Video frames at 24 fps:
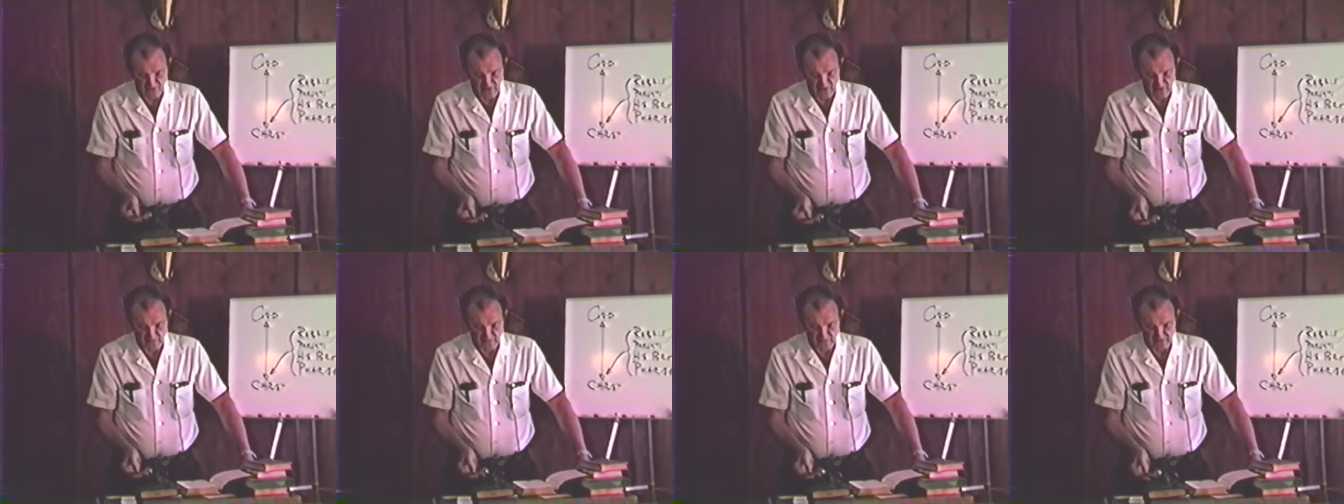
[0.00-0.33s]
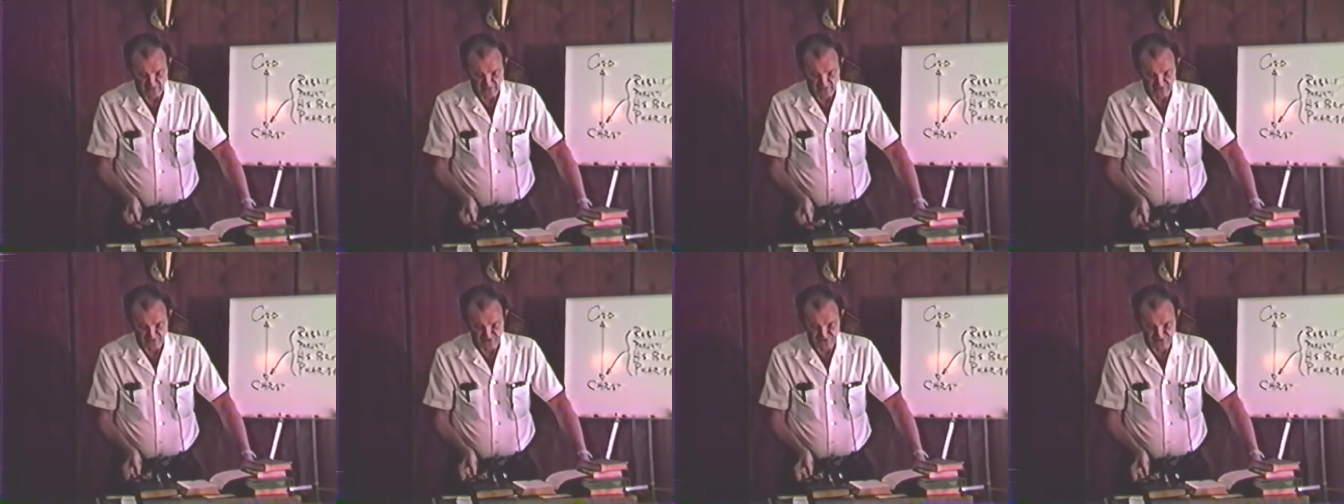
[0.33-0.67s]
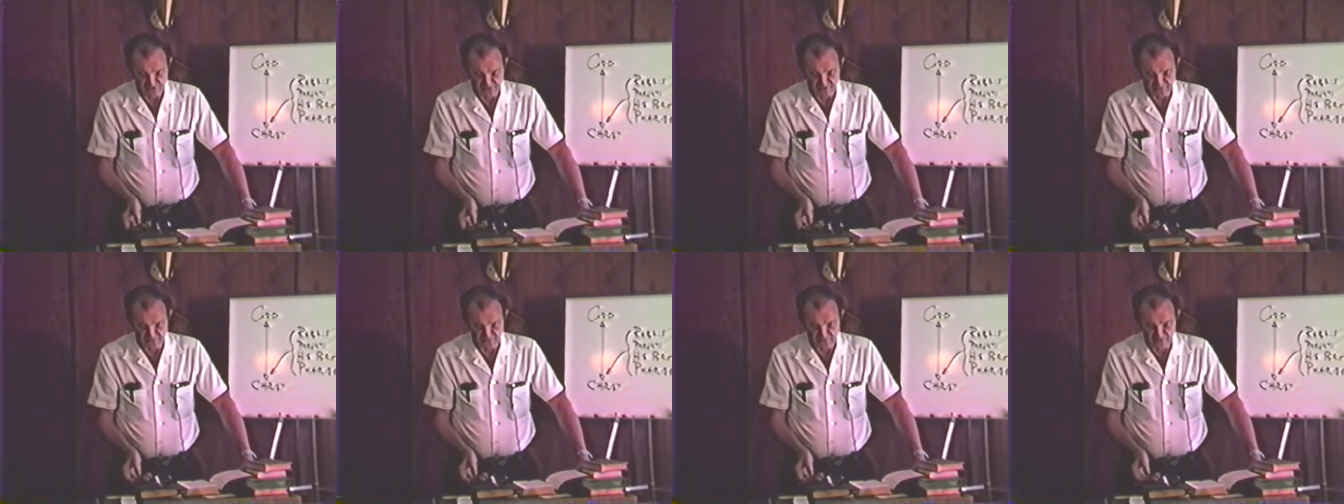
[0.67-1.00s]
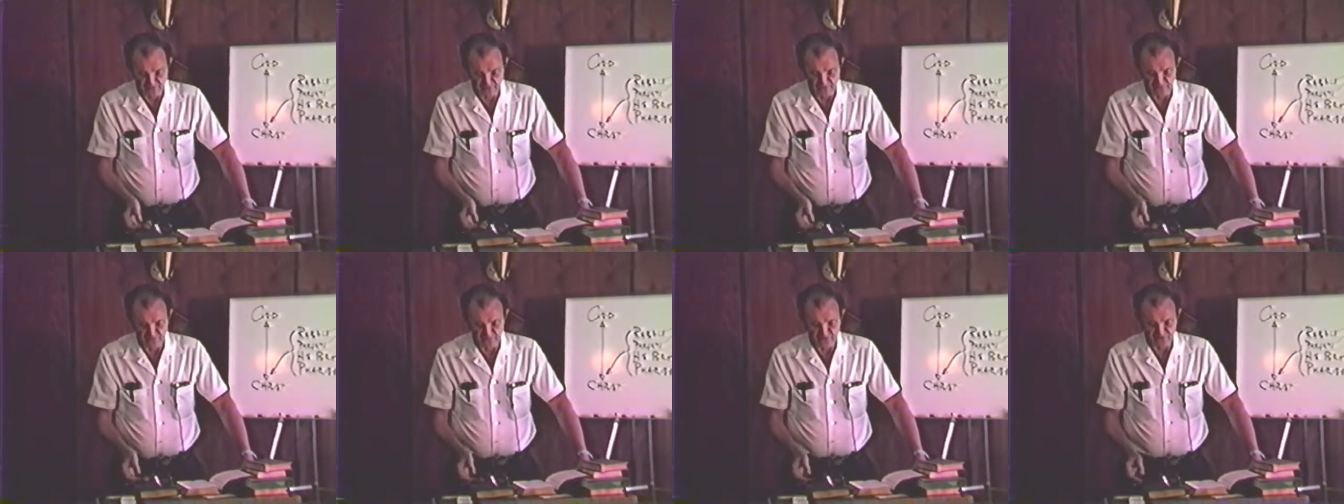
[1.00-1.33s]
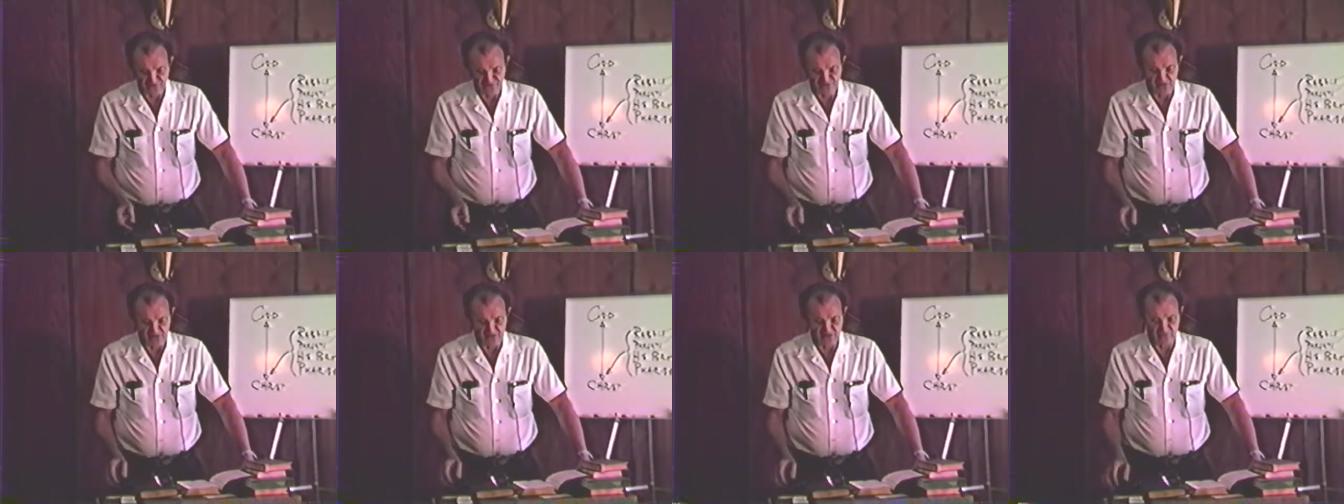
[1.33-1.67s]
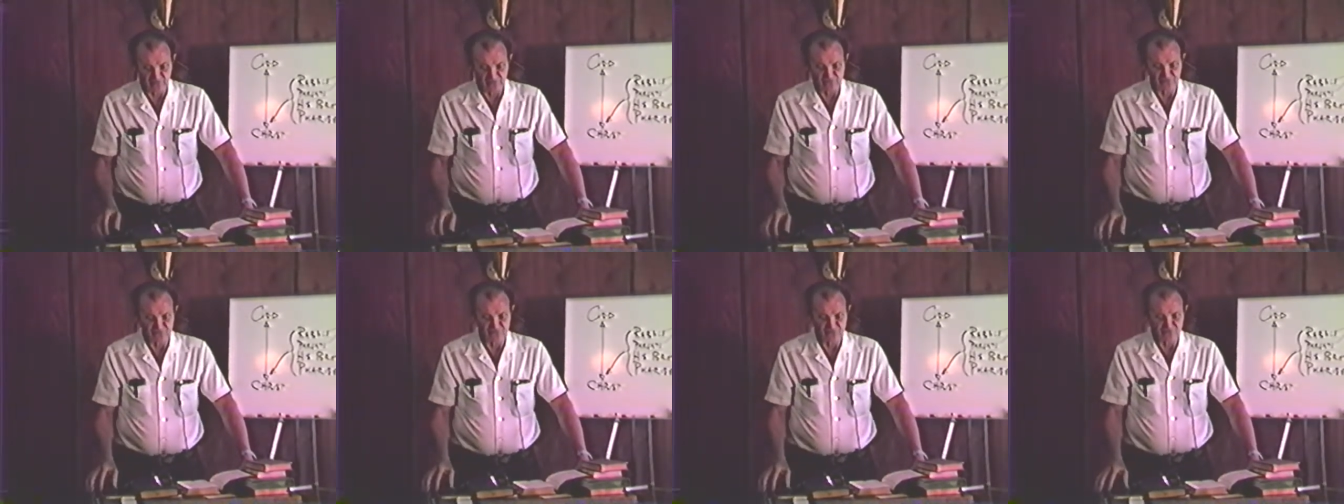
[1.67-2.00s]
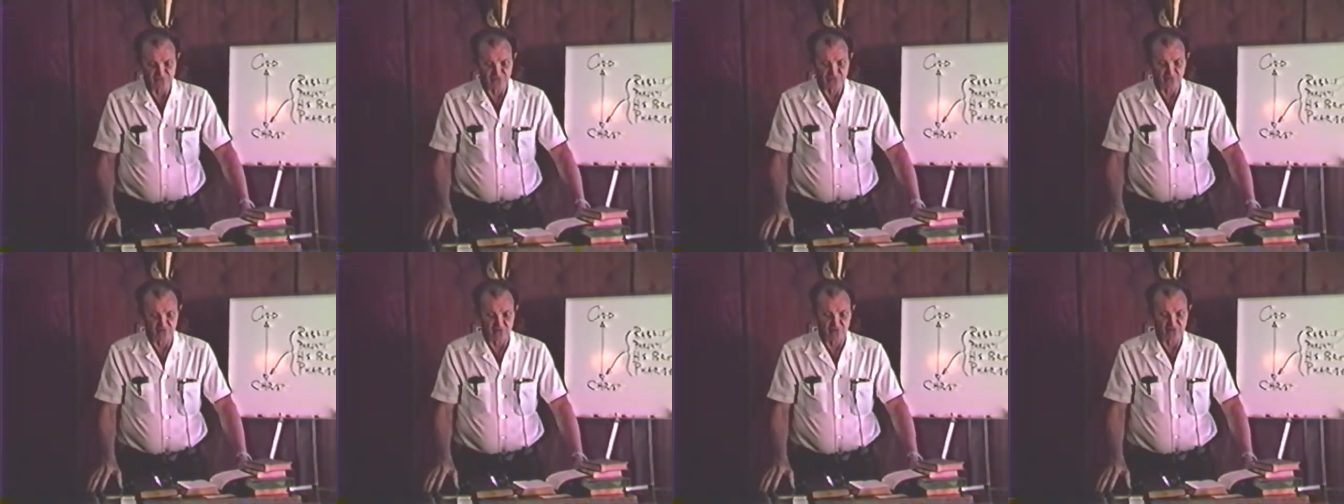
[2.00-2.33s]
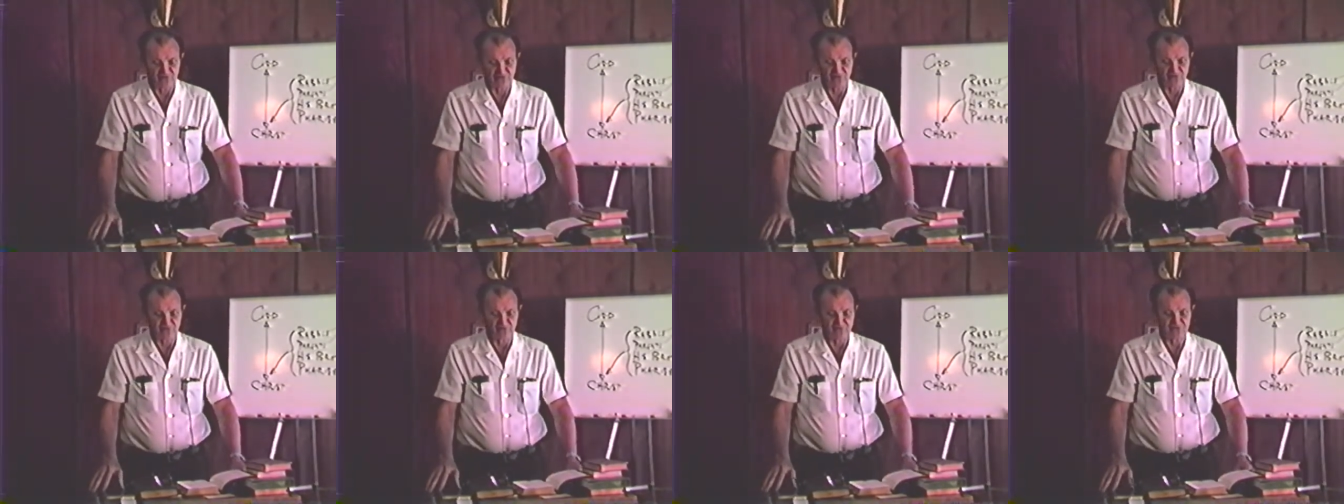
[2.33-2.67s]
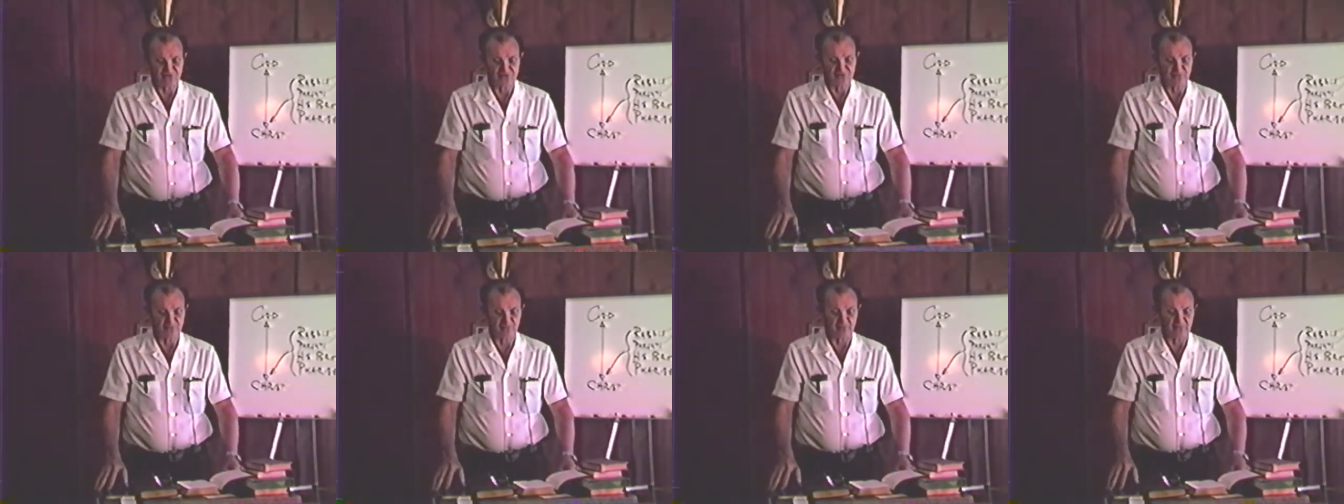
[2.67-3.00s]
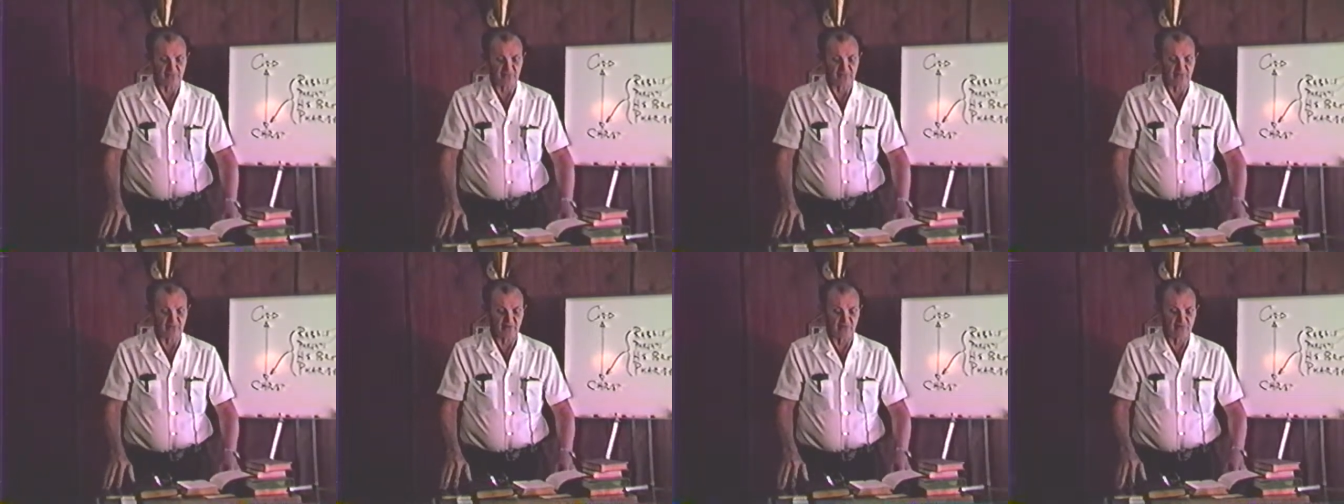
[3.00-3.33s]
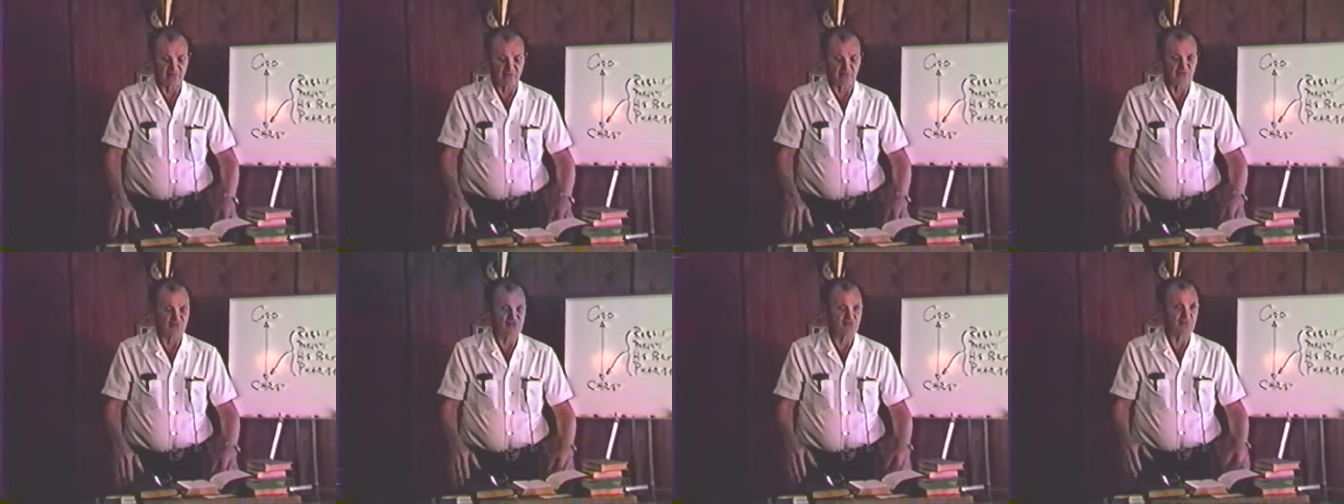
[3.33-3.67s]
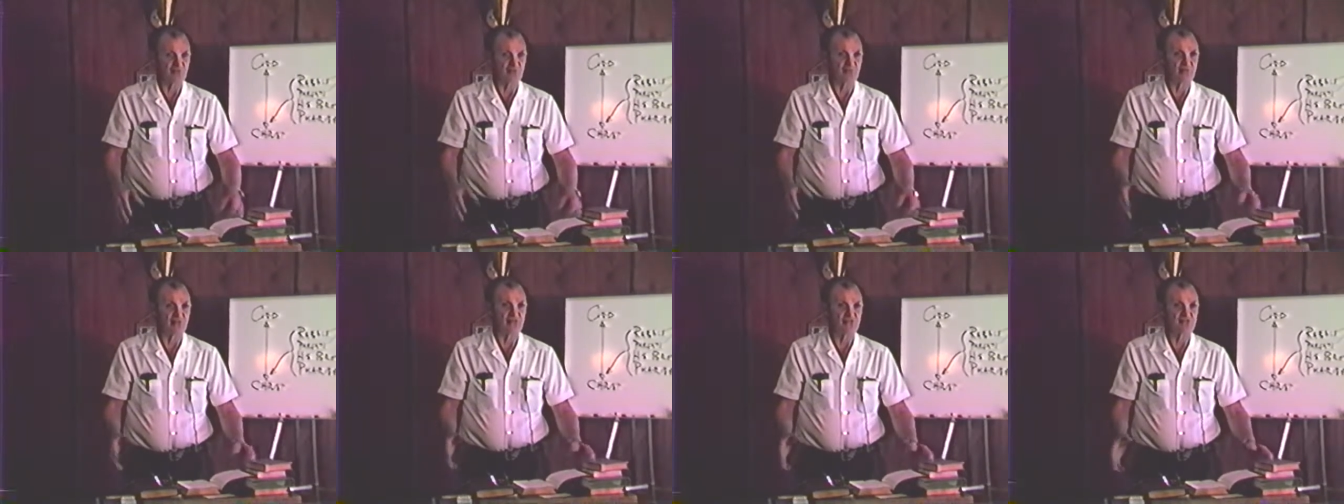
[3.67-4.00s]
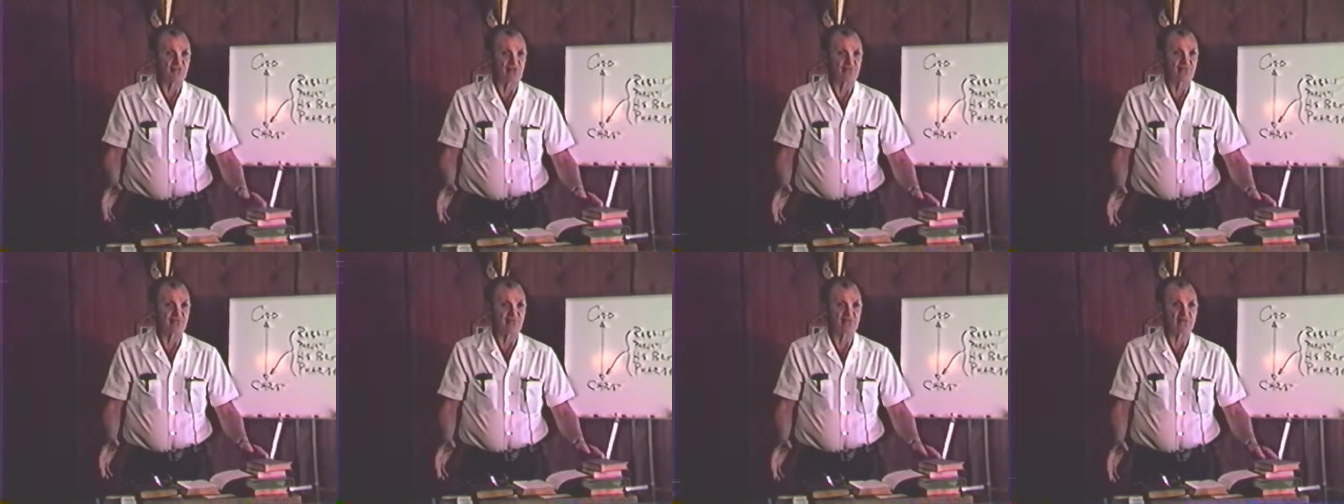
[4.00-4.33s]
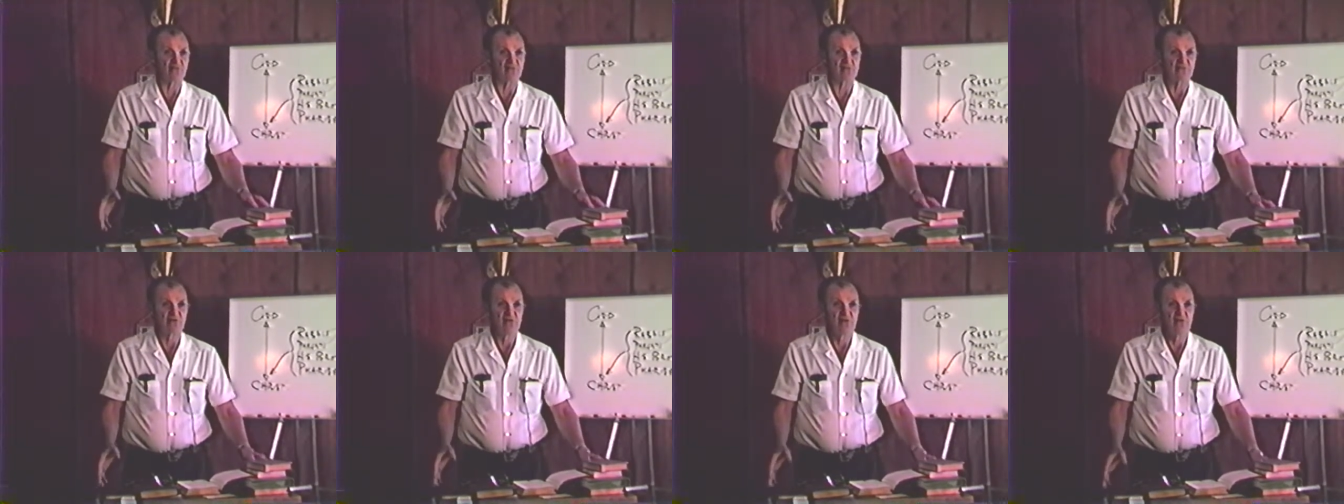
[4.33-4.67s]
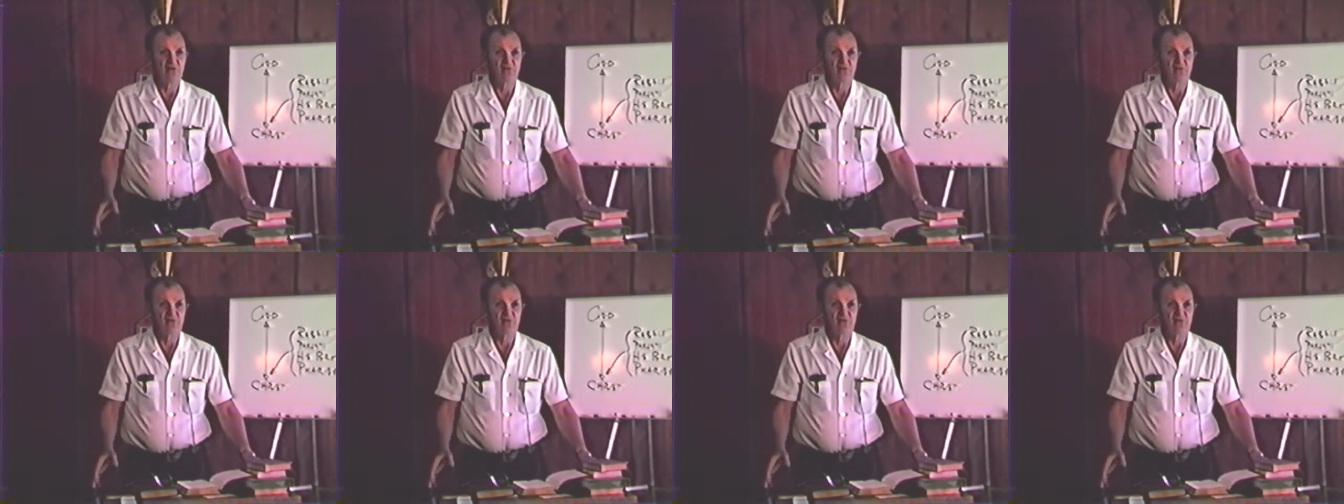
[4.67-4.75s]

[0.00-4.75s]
are but suffering for the sake of Jesus Christ, that this is but fellowship in his sufferings,